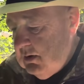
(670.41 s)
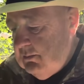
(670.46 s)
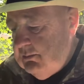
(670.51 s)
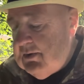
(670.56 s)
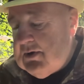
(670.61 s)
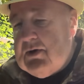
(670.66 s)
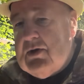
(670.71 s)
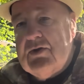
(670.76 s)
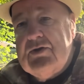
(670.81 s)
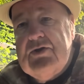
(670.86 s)

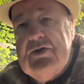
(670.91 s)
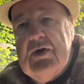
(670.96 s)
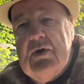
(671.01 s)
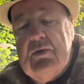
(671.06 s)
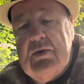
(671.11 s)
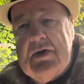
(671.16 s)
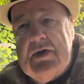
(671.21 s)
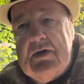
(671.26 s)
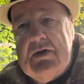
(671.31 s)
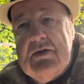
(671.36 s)
Because
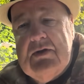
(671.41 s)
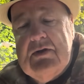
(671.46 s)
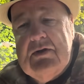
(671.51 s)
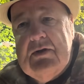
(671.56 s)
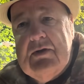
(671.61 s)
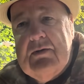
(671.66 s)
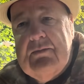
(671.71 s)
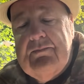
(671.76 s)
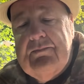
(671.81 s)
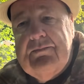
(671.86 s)
unions,
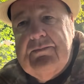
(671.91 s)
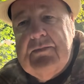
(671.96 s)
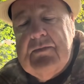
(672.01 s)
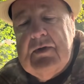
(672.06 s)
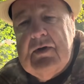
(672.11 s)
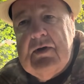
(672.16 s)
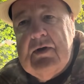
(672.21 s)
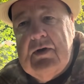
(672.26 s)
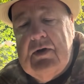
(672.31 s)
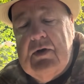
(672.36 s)

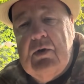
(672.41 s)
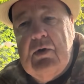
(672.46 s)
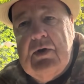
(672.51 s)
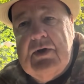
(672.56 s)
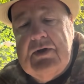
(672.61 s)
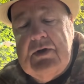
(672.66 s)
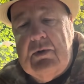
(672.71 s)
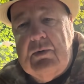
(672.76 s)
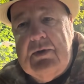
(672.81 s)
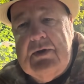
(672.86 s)
and only
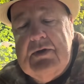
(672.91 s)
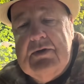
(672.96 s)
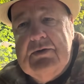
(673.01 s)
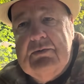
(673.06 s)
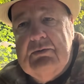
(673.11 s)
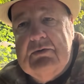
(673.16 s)
unions,